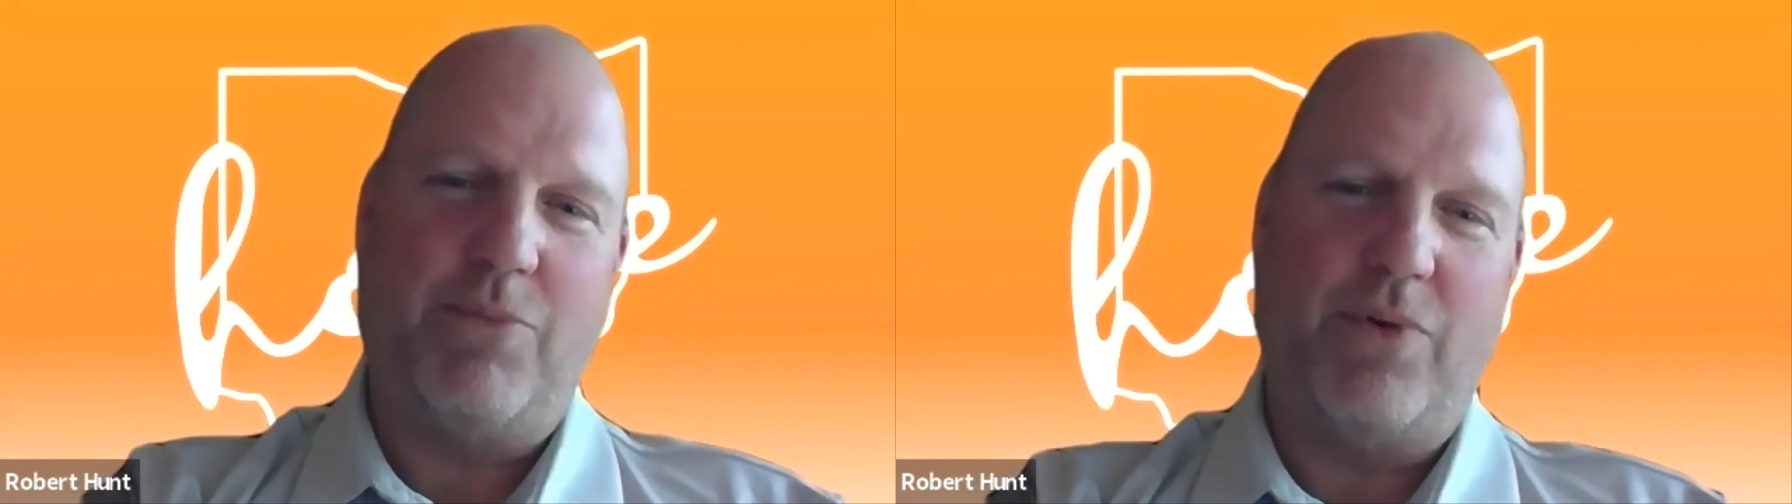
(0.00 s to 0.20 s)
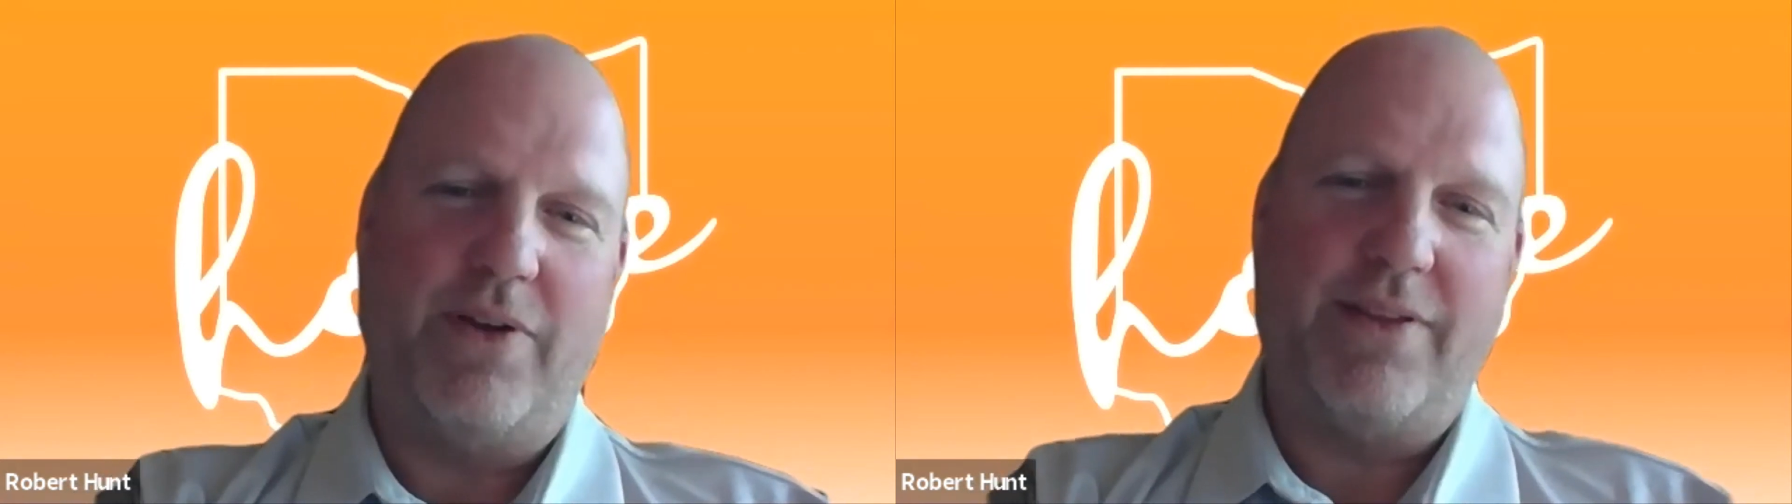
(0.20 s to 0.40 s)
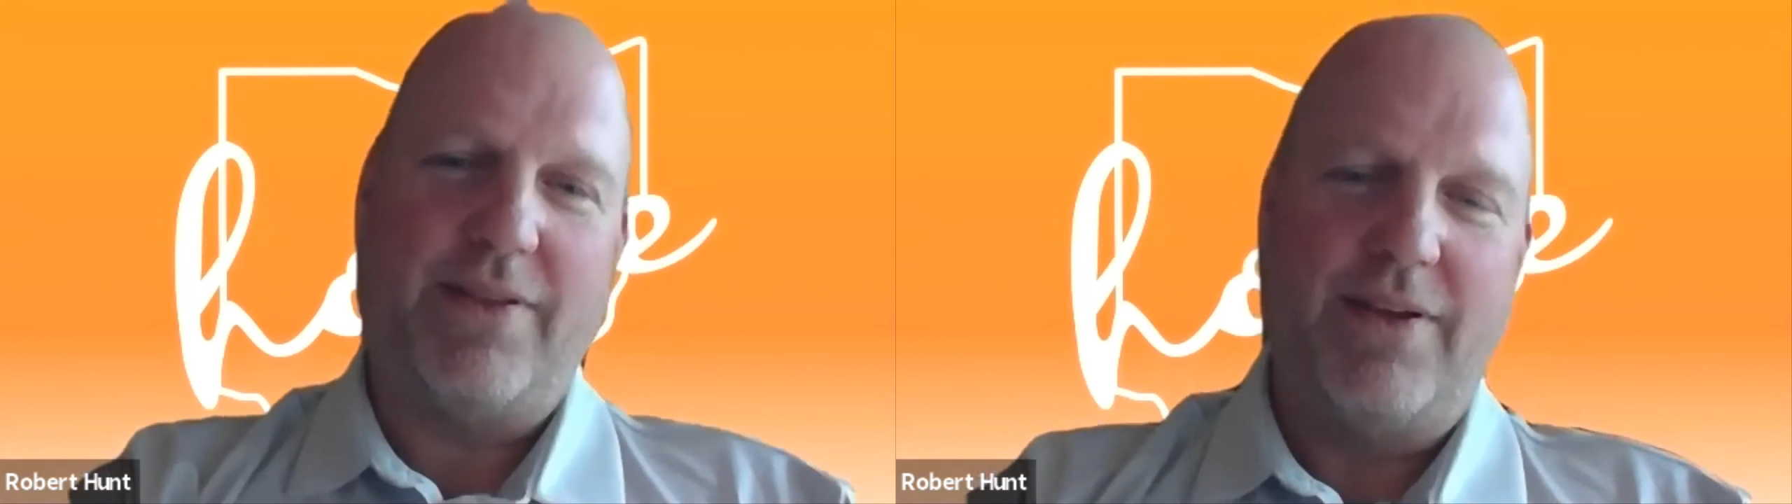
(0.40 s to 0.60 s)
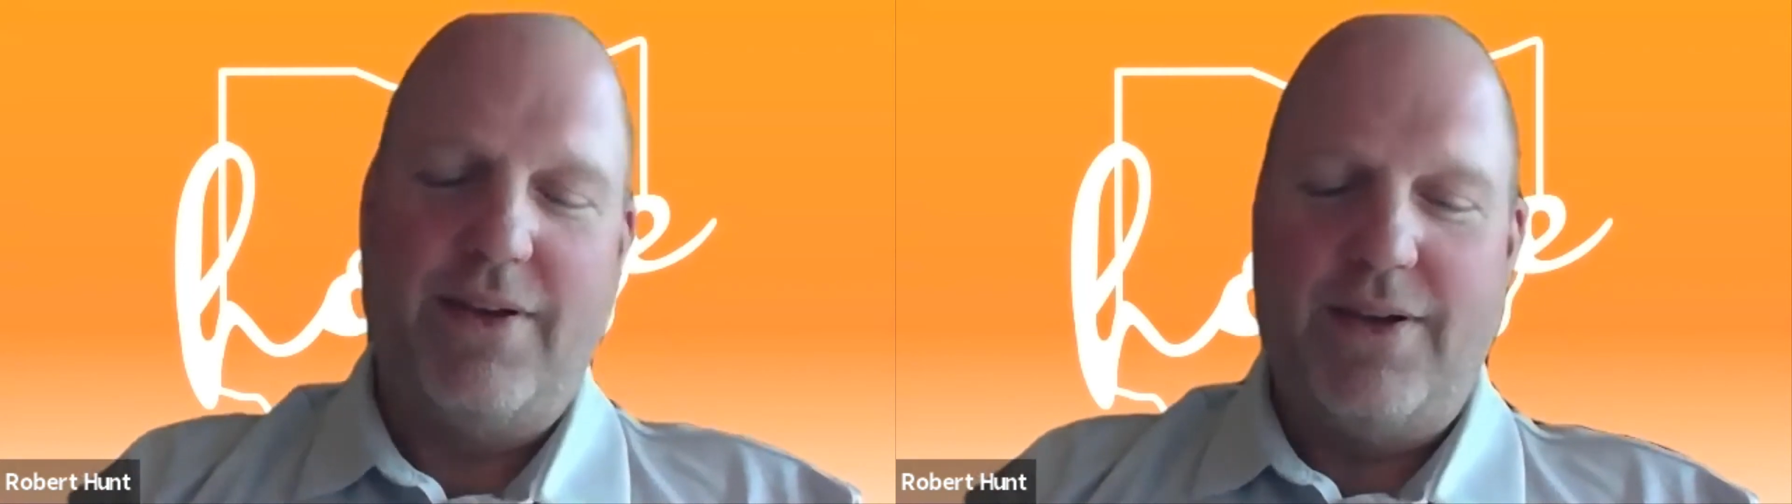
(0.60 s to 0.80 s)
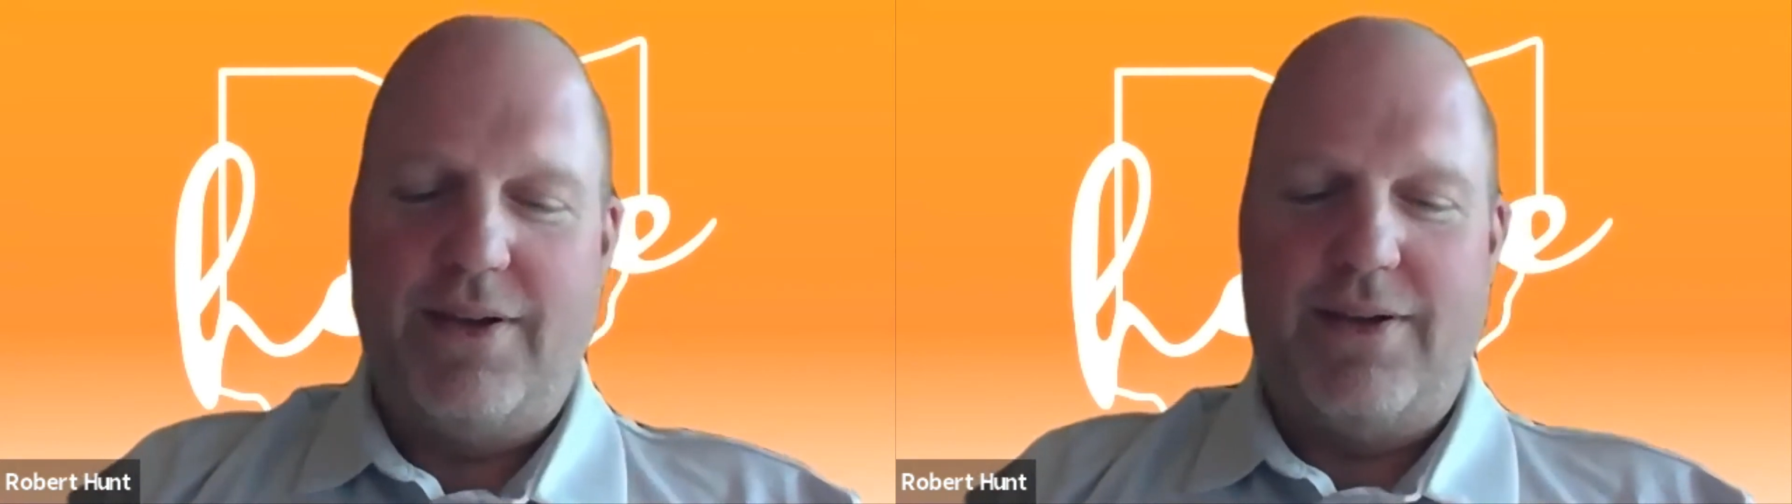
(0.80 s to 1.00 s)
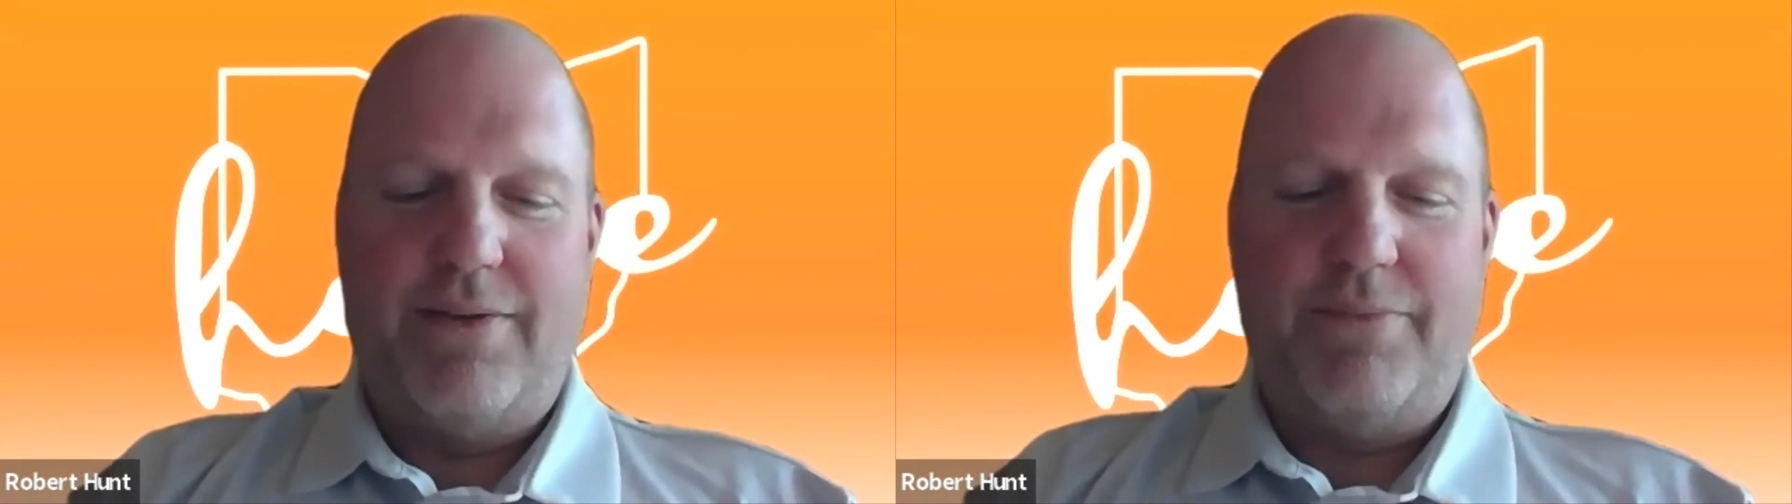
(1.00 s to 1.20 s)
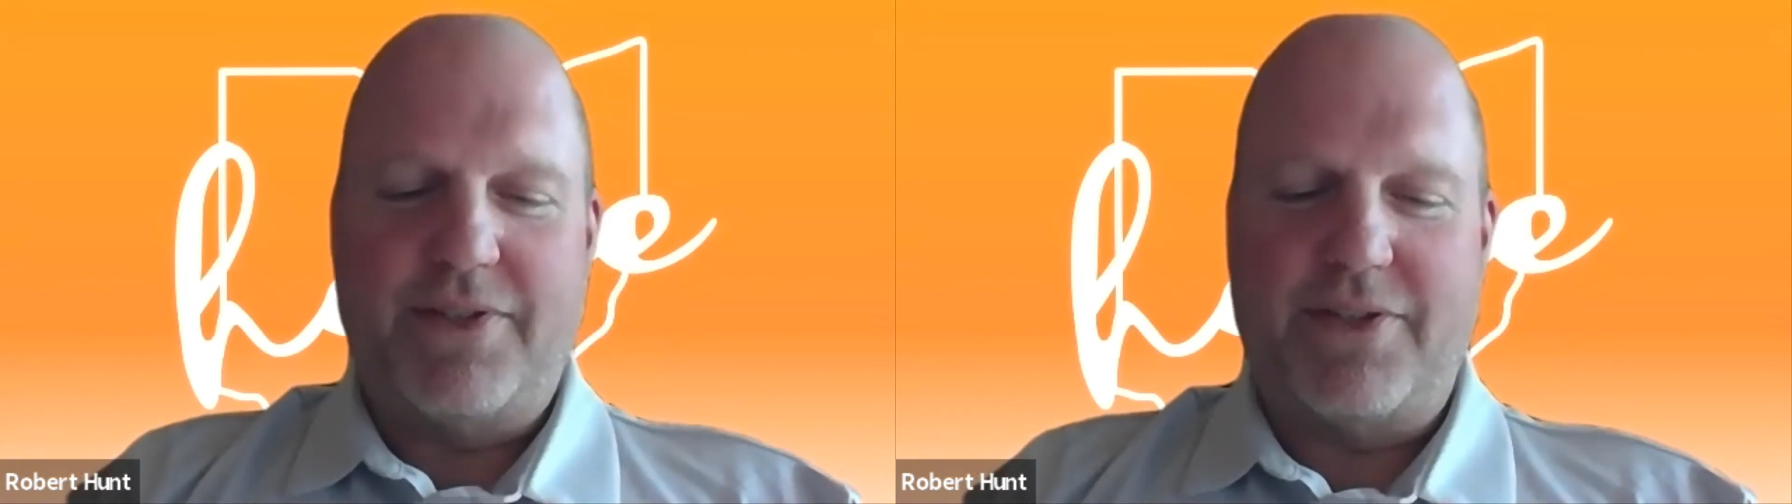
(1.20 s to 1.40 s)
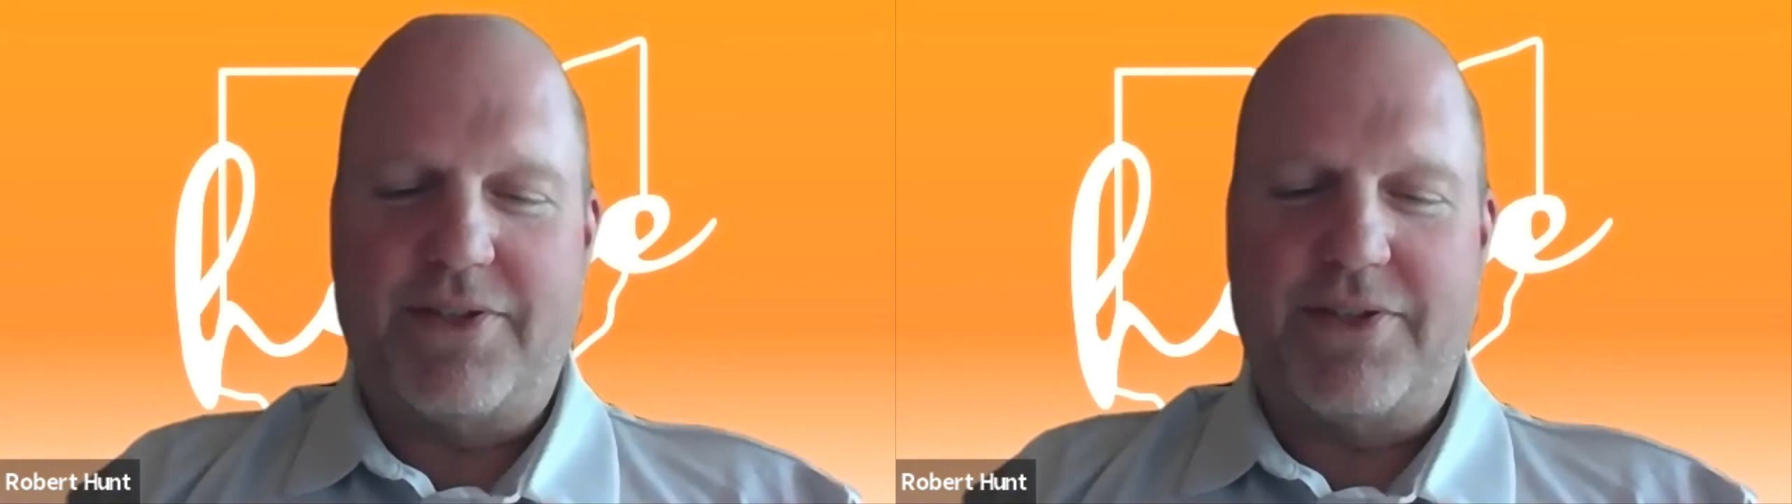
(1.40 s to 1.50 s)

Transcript: with Mrs.